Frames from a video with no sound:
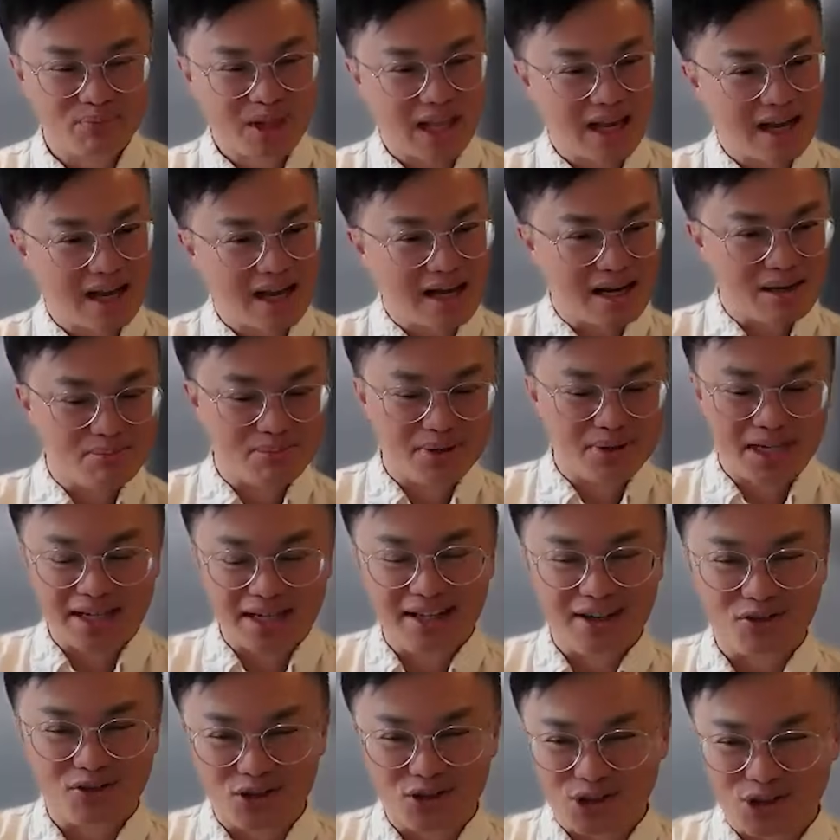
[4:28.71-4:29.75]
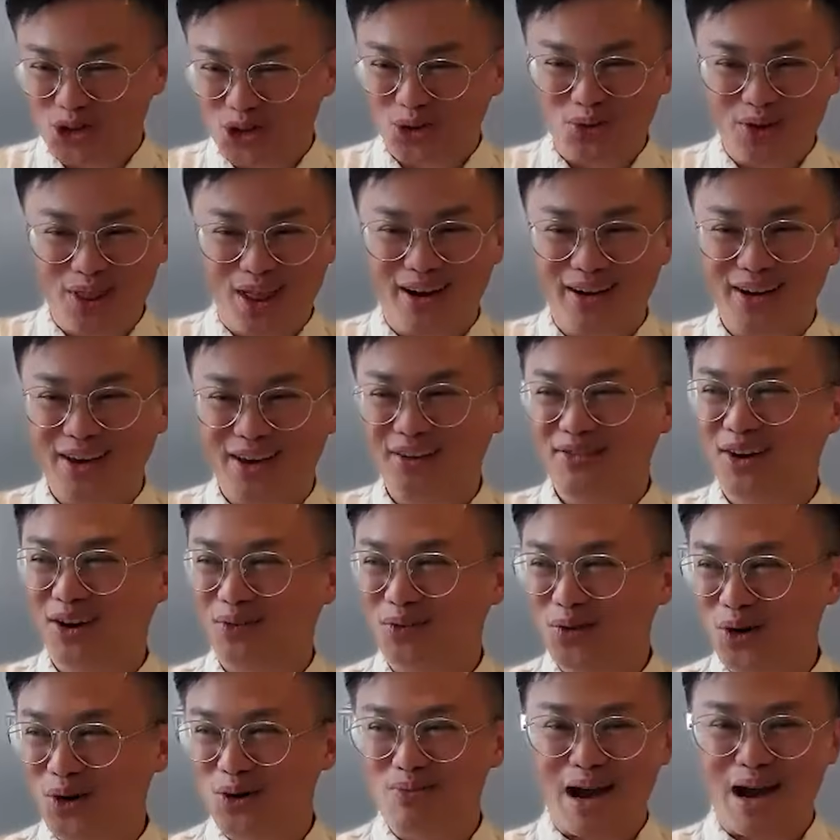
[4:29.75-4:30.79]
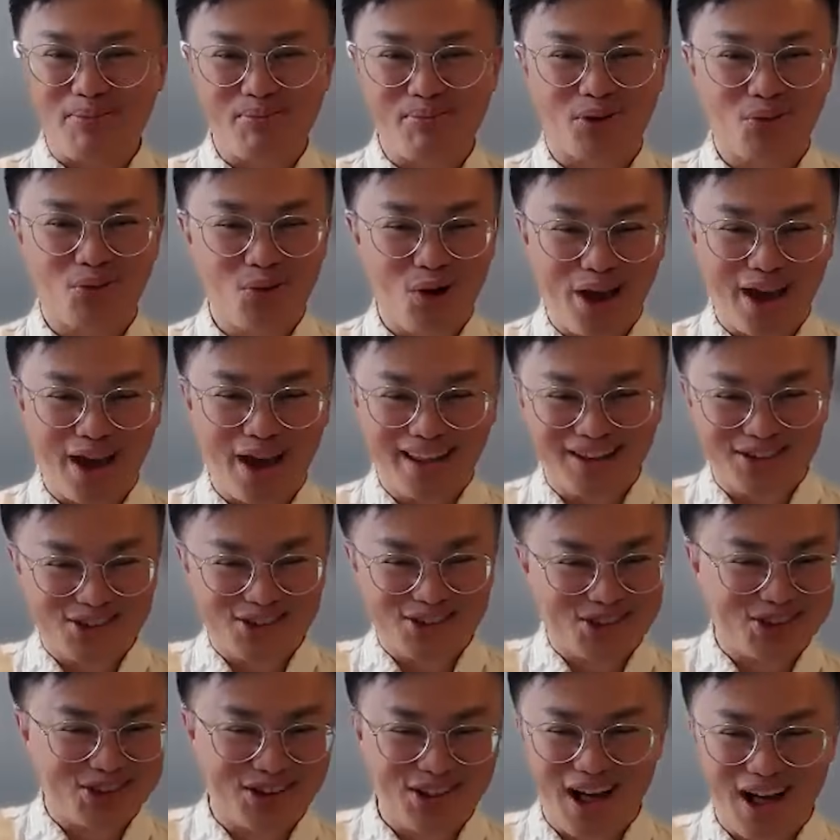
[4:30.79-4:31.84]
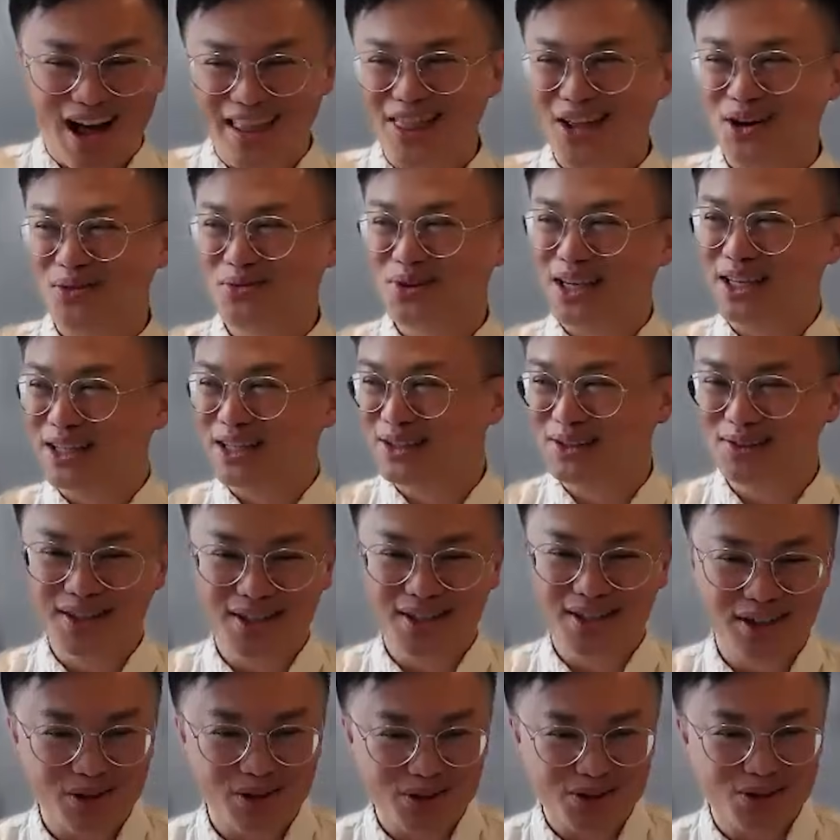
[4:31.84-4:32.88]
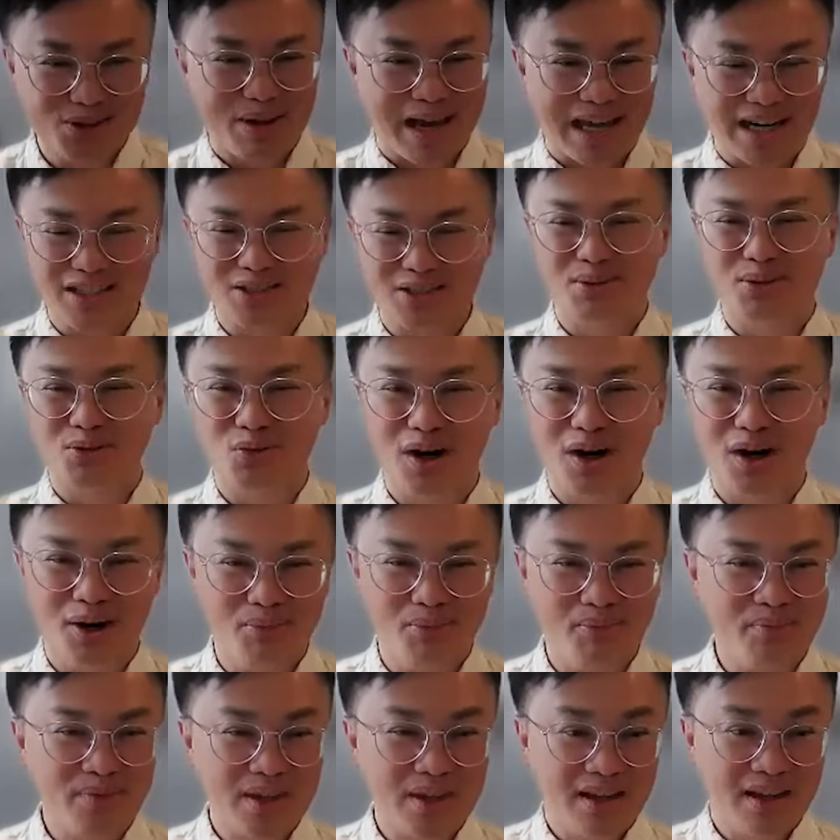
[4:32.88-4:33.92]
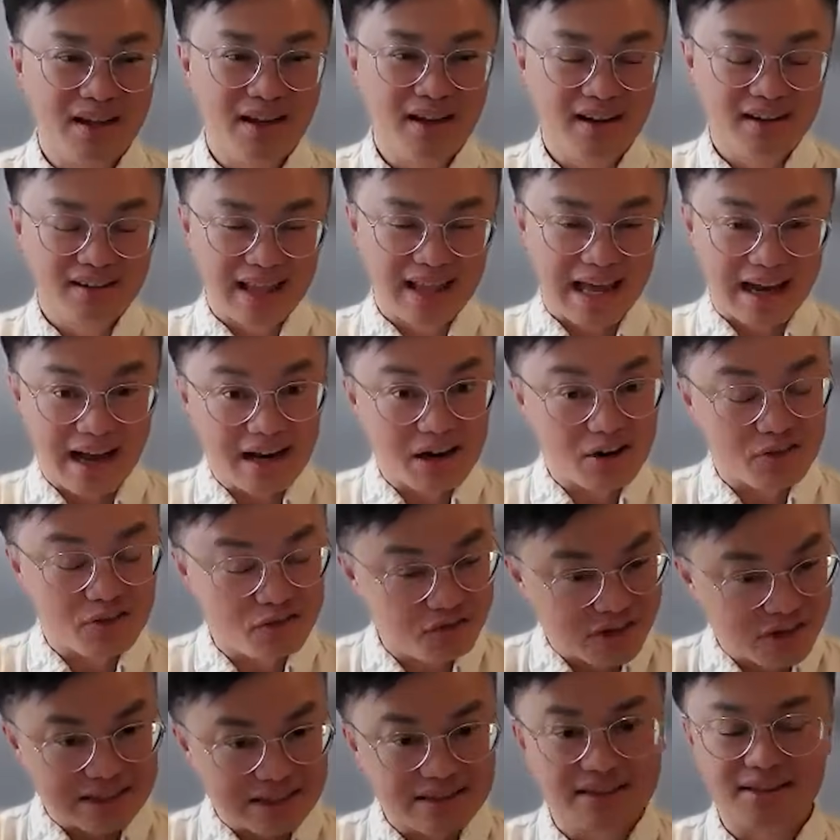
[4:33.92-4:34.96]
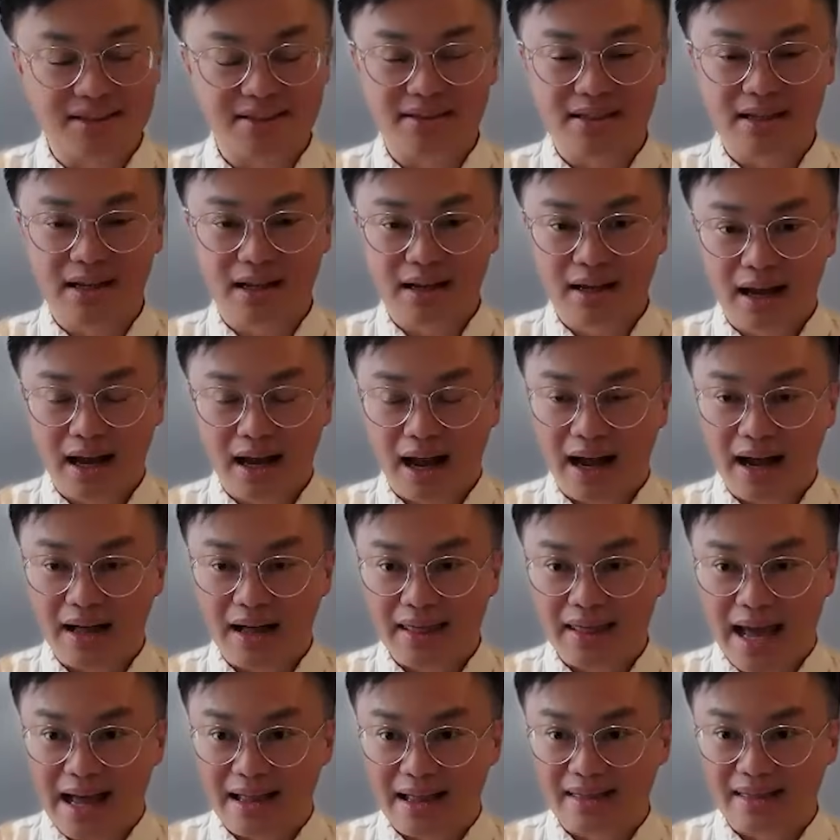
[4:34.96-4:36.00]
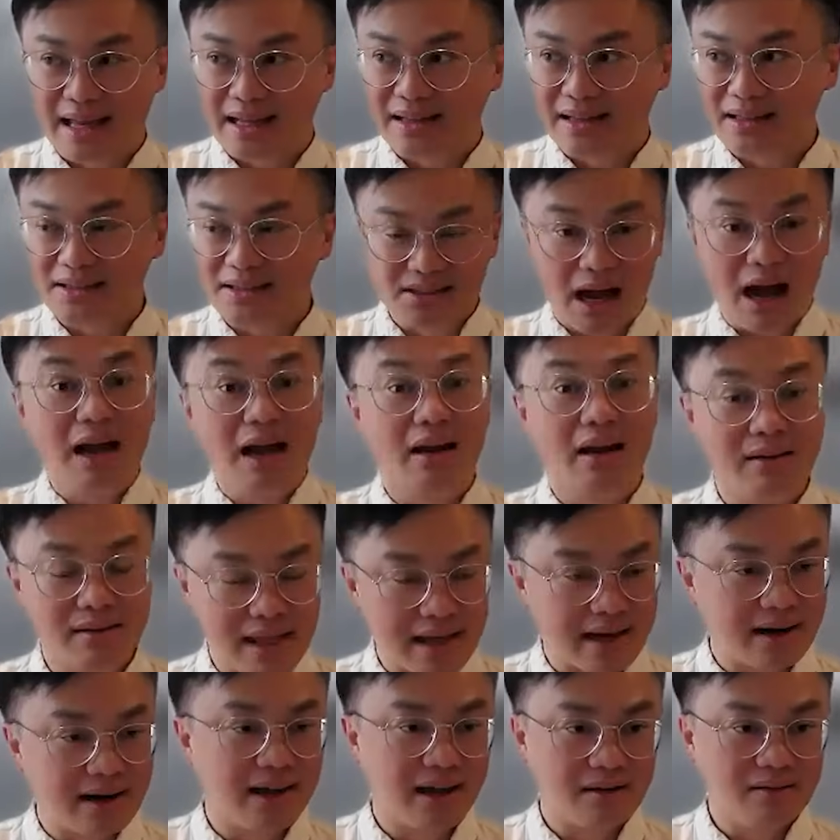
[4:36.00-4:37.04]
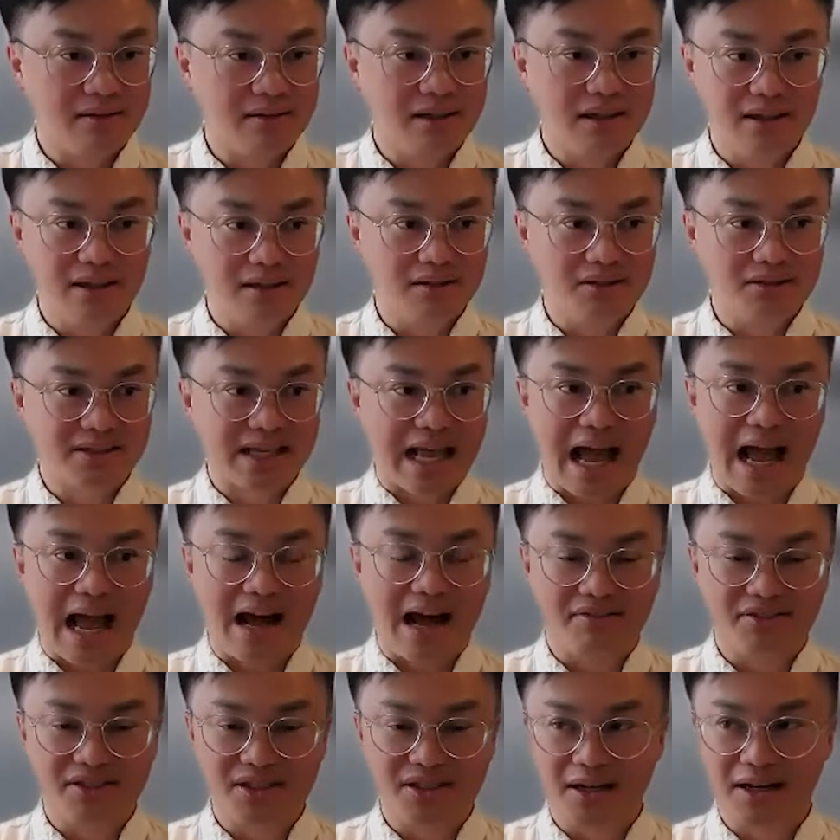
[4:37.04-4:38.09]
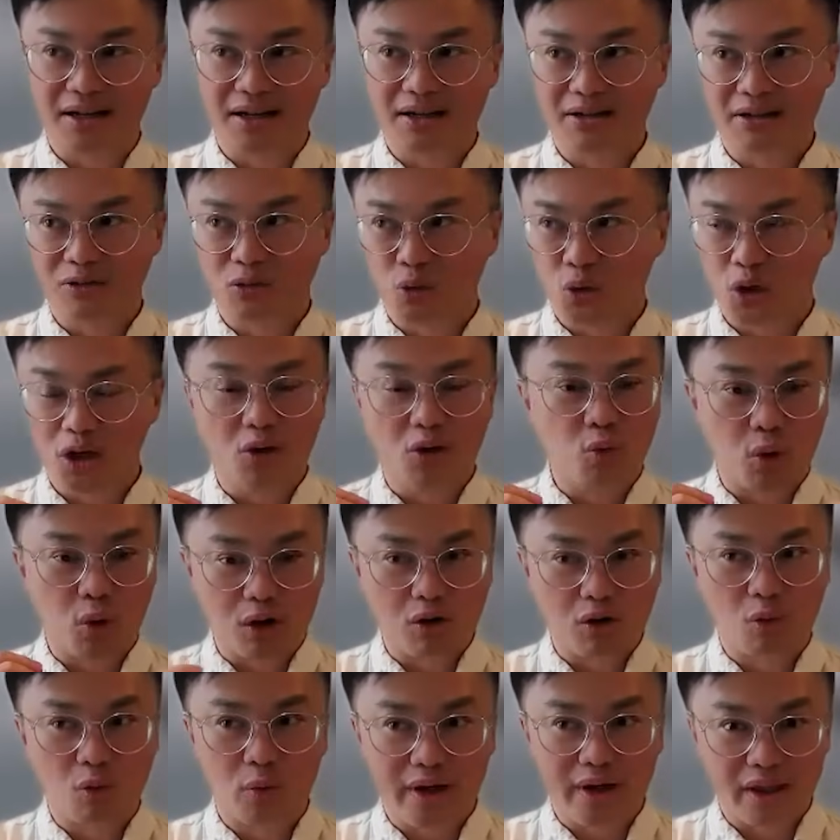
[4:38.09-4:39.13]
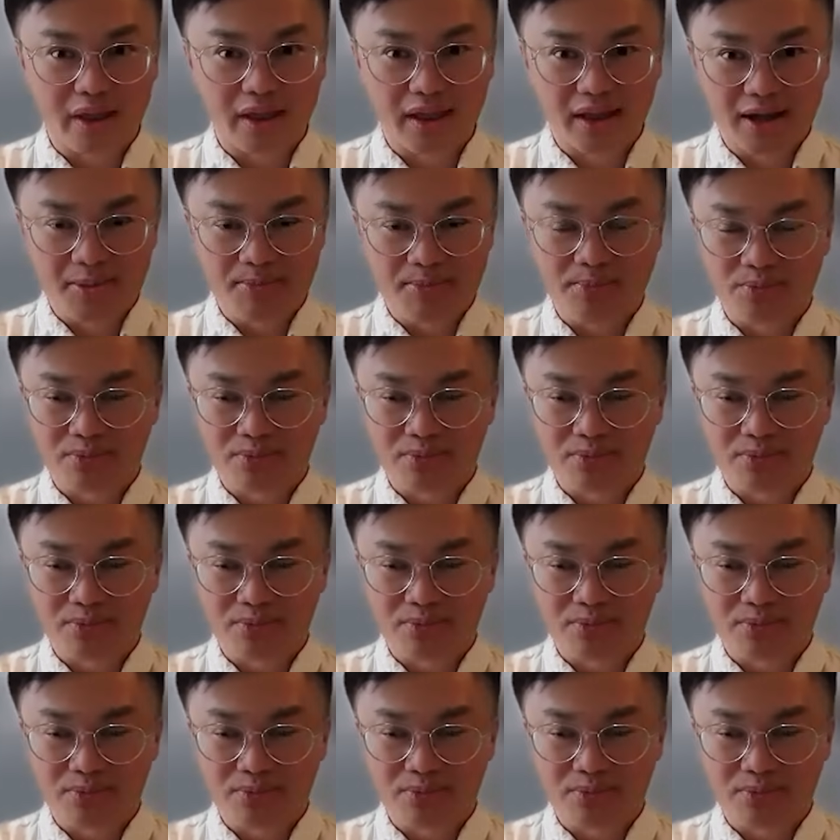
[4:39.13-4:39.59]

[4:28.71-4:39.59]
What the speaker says: But for sure, without giving our roadmap away, there's a lot that we can do in the closed management realm that kind of fits that desire that accounting leaders have to work with